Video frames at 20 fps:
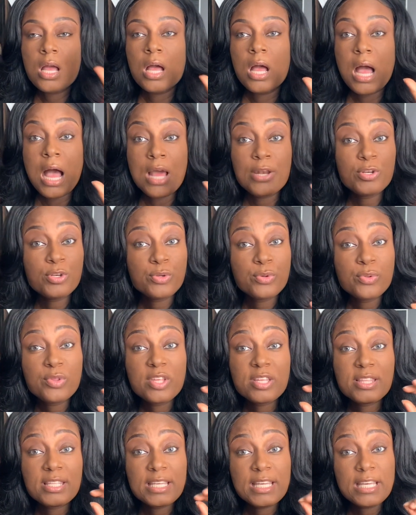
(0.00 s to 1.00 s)
I knew the
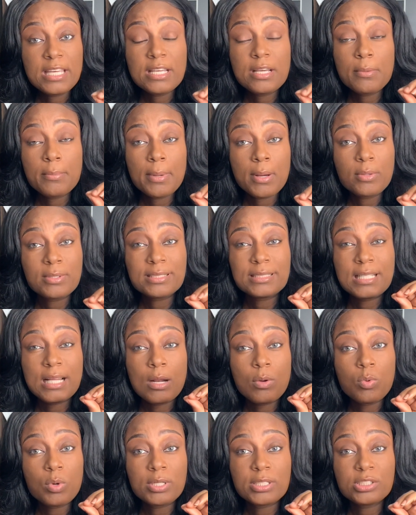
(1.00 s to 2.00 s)
key components that I
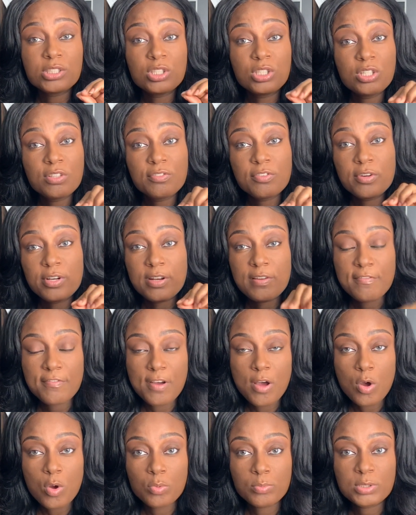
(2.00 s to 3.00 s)
wanted to look for in the
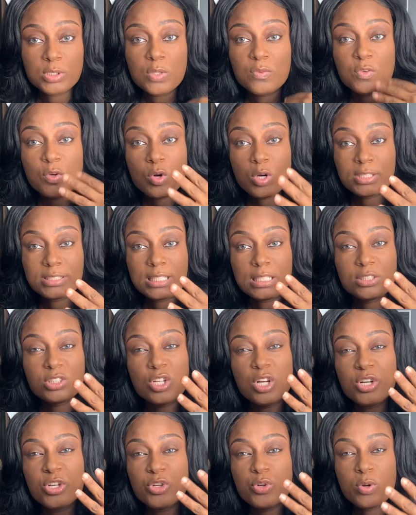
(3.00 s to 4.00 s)
foam. So of course I
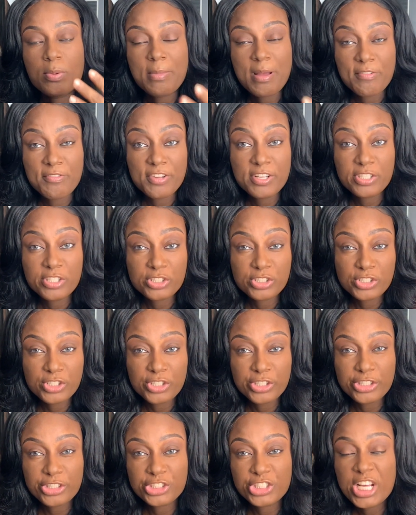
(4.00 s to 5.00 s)
started doing my vendor
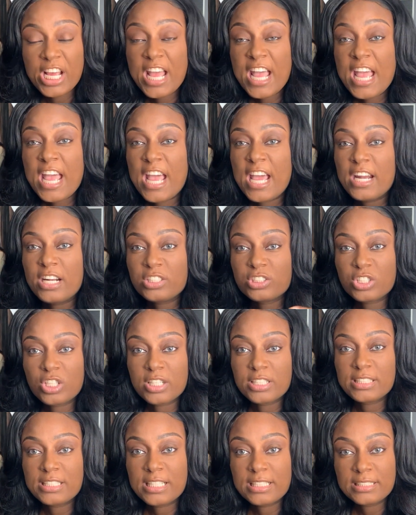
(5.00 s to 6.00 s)
search, and I
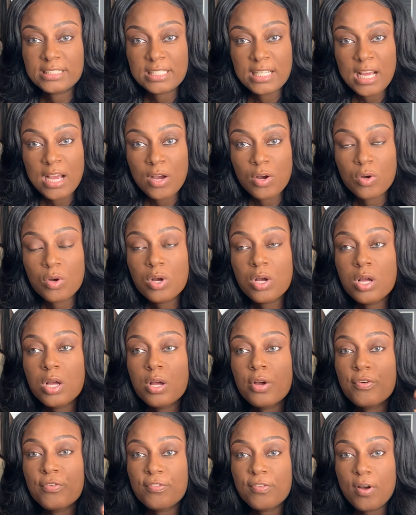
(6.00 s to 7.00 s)
started testing out
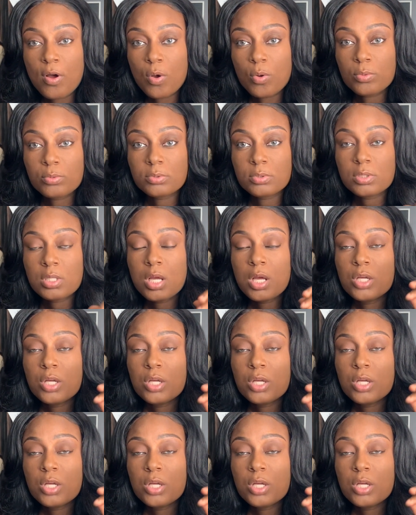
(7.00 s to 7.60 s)
foams.